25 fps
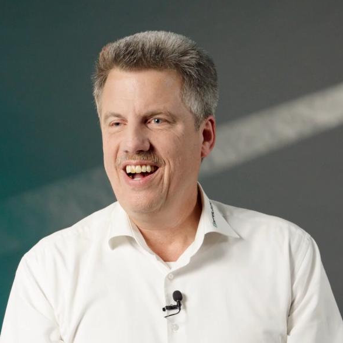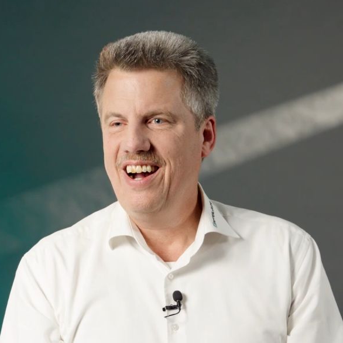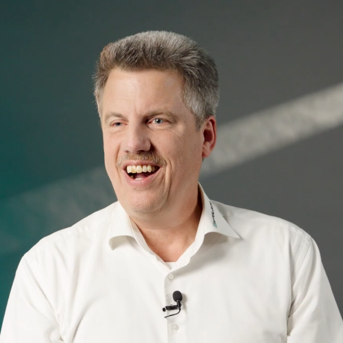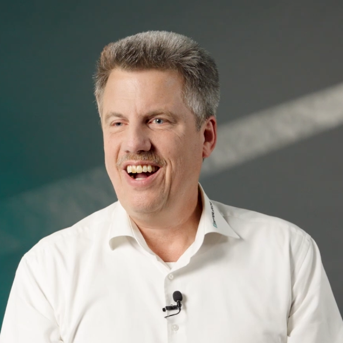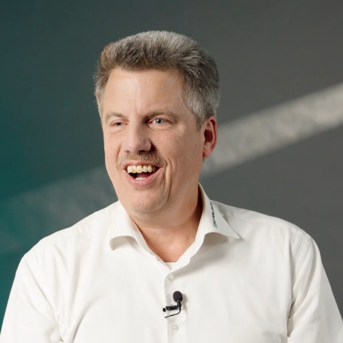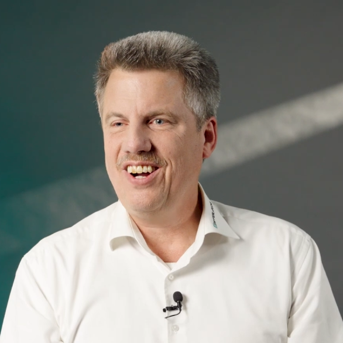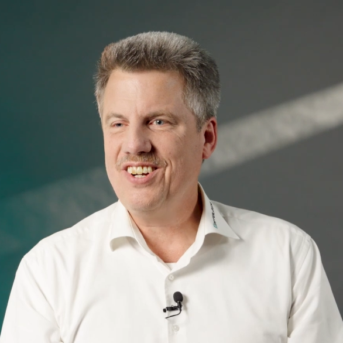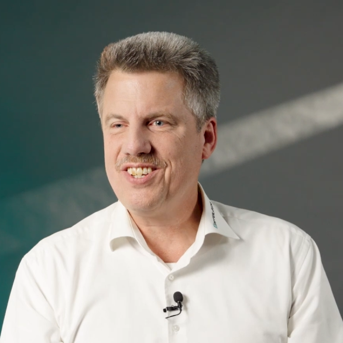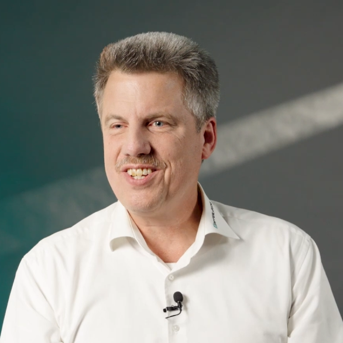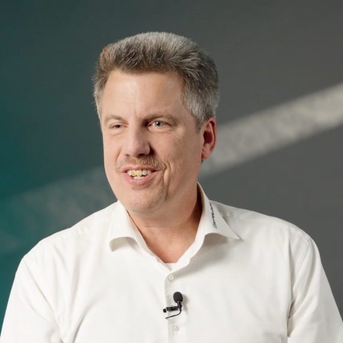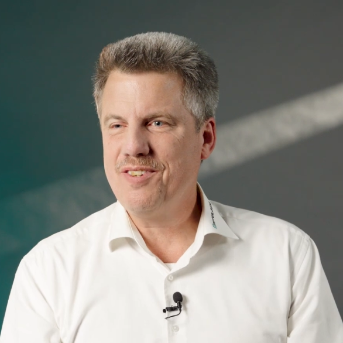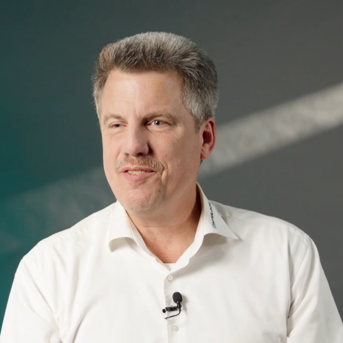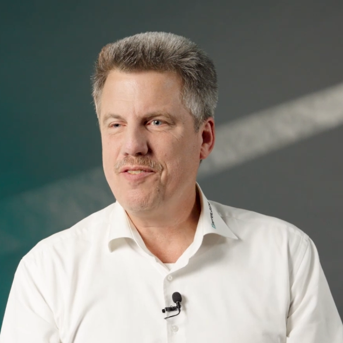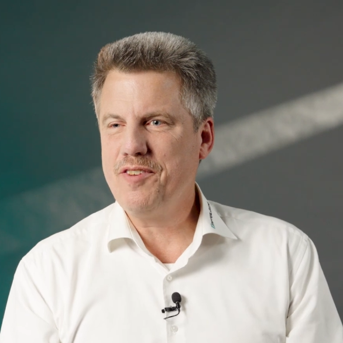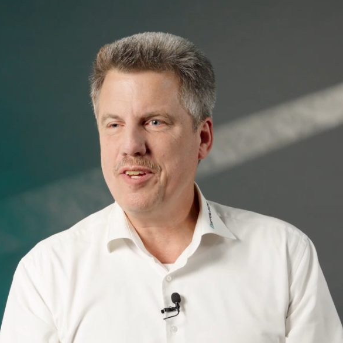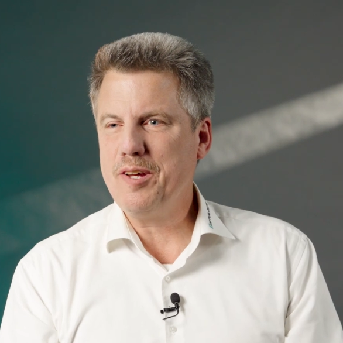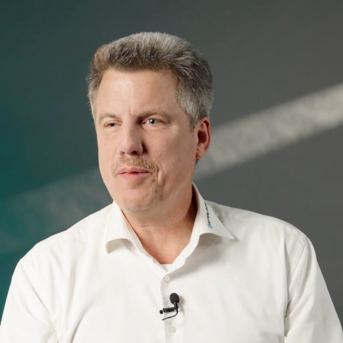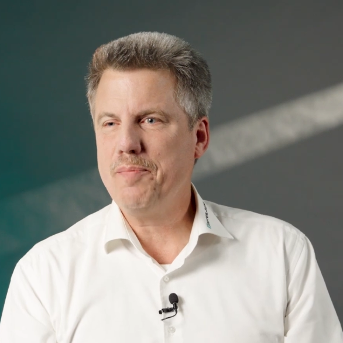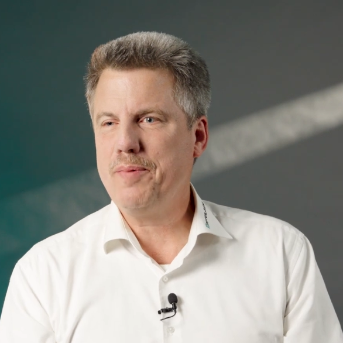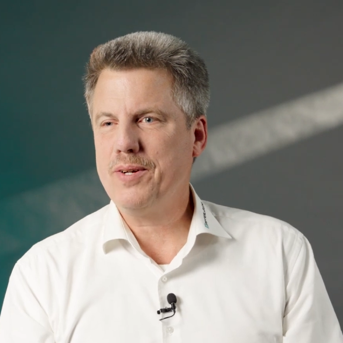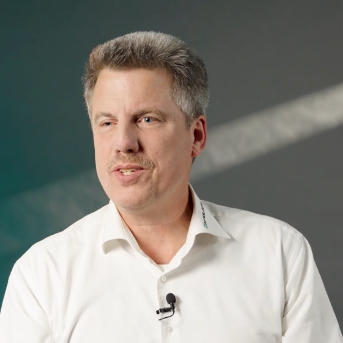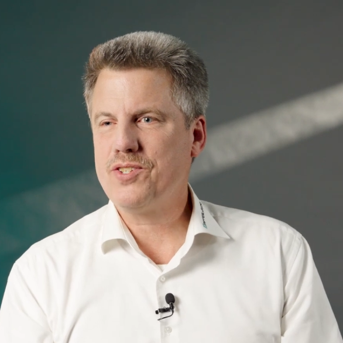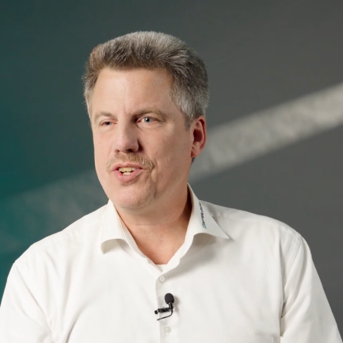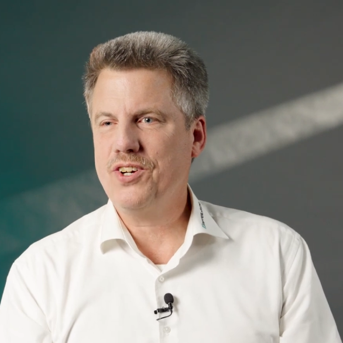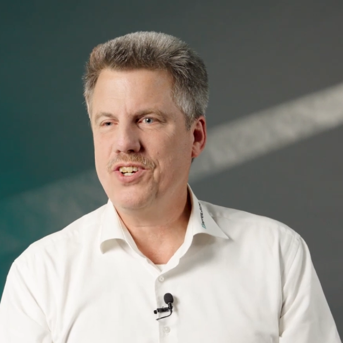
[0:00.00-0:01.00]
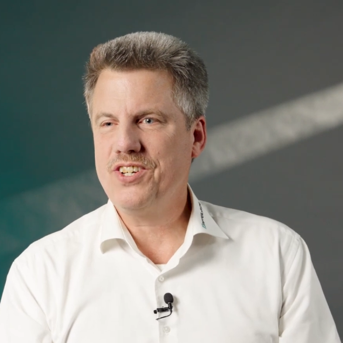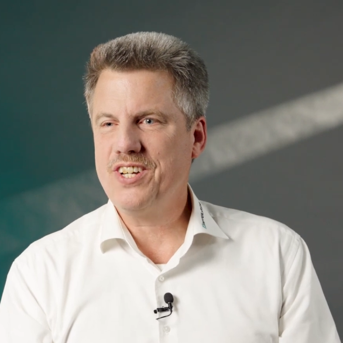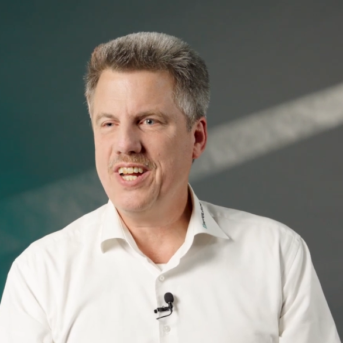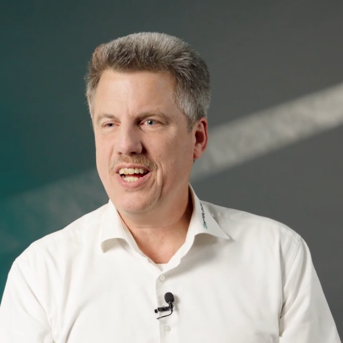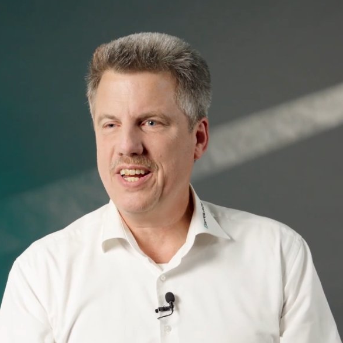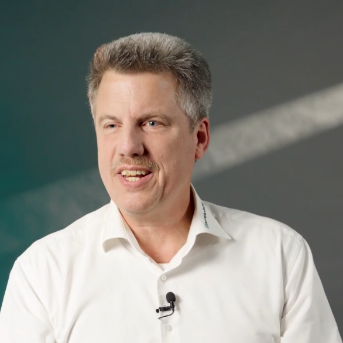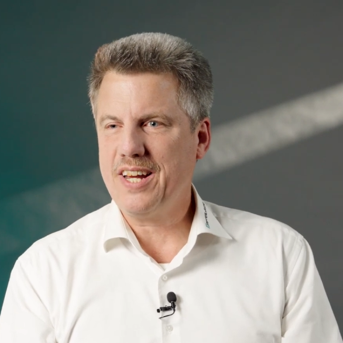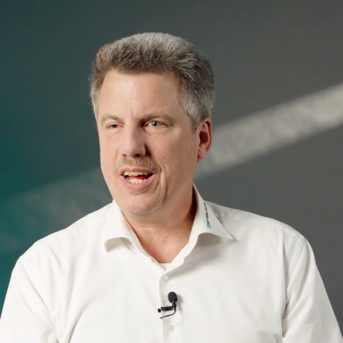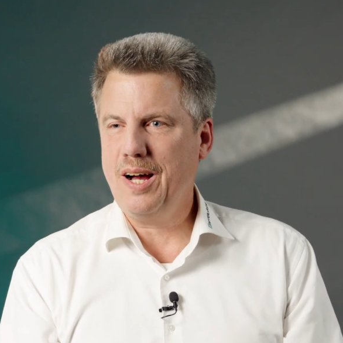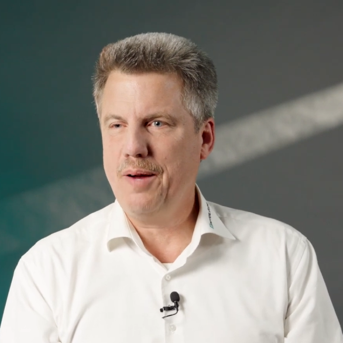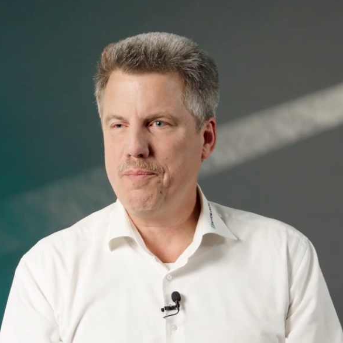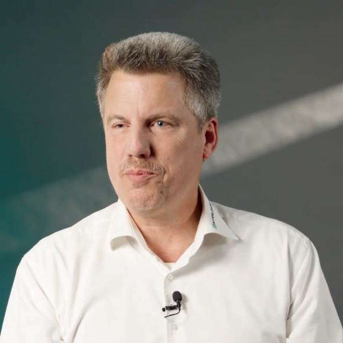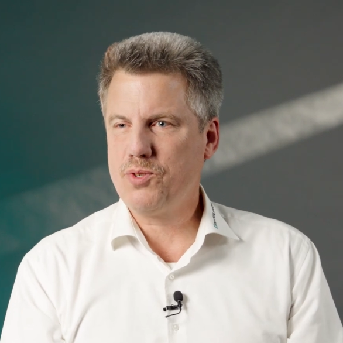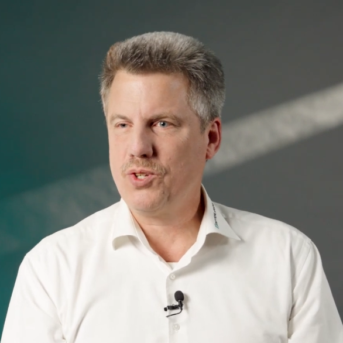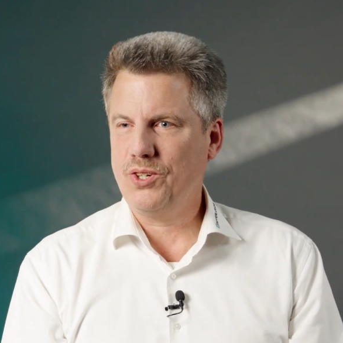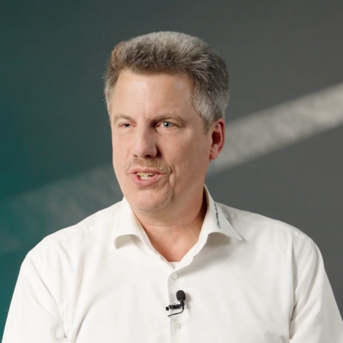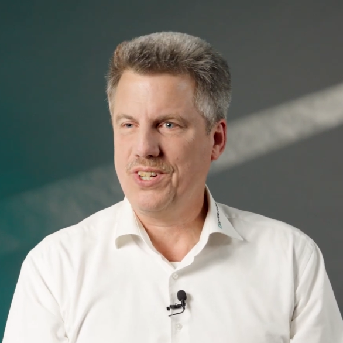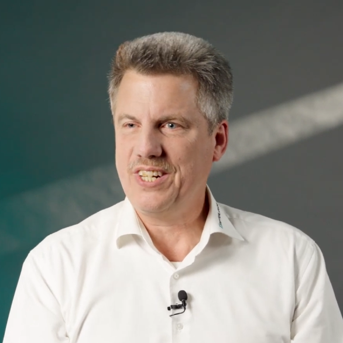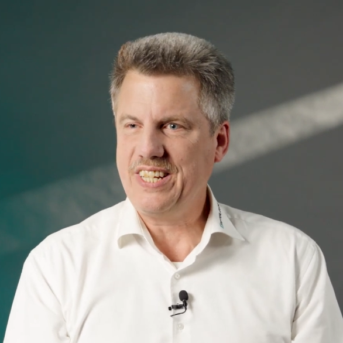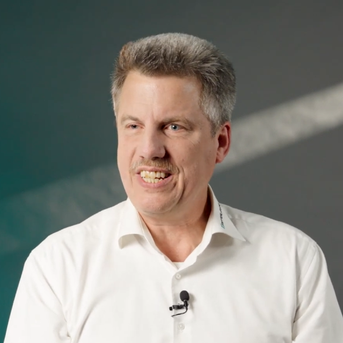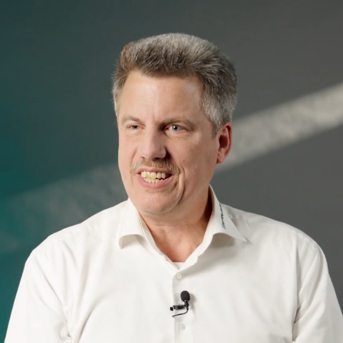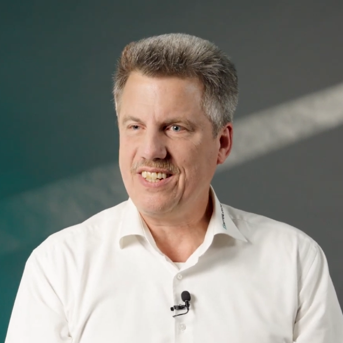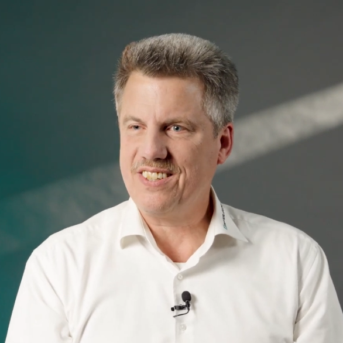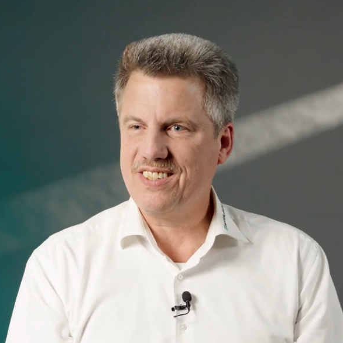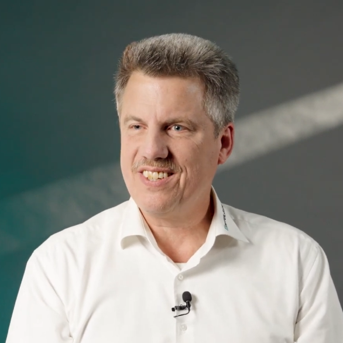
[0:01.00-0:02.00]
HART and fieldbus are not
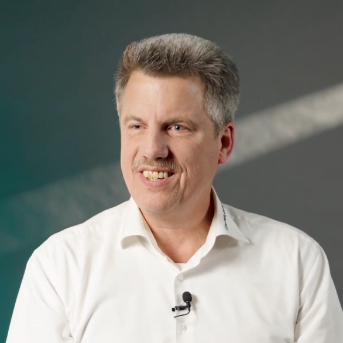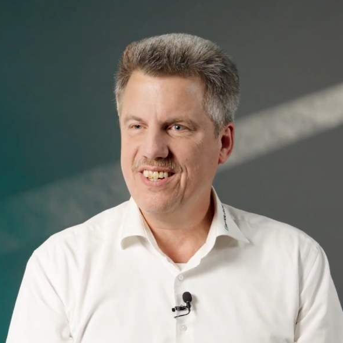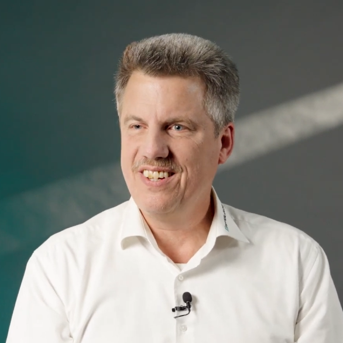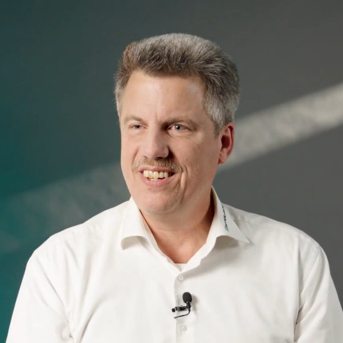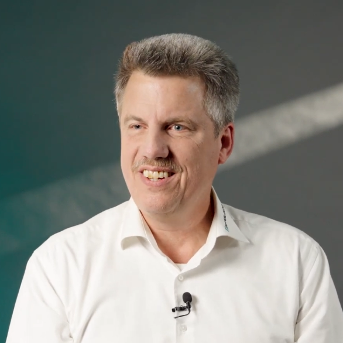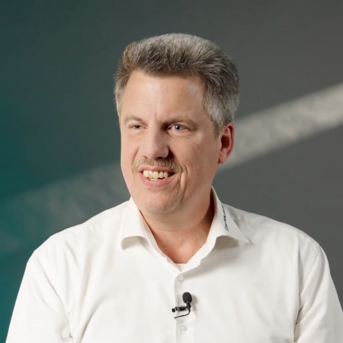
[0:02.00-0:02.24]
obsolete.